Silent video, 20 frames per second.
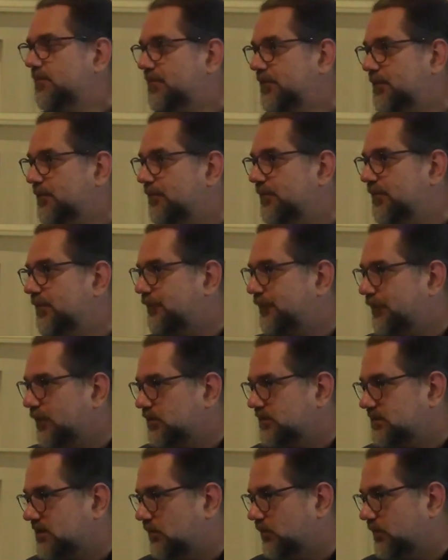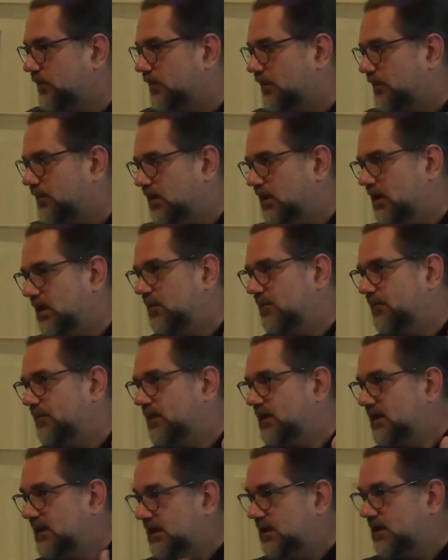The folks that were
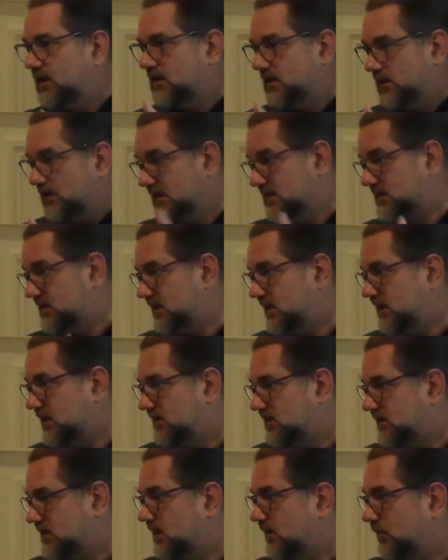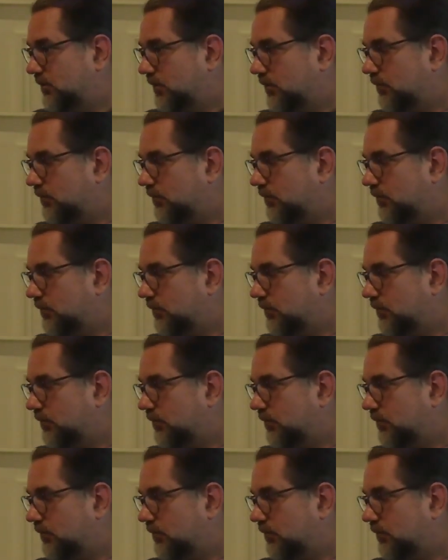in CDC that